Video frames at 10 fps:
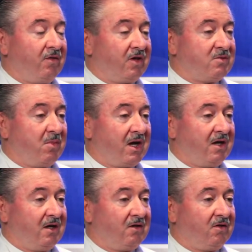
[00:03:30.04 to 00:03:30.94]
thus
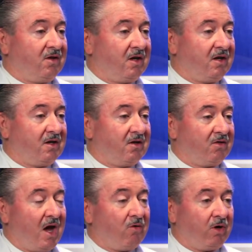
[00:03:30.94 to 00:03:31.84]
making the
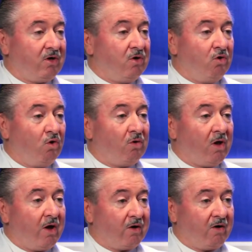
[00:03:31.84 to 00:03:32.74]
thyroid no
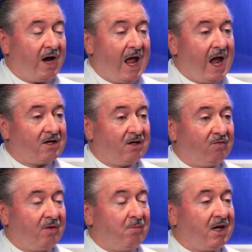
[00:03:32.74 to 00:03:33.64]
longer
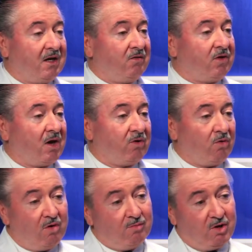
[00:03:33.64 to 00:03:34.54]
active and making thyroid
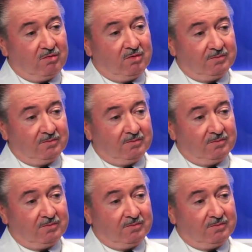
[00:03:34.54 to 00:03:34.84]
hormone.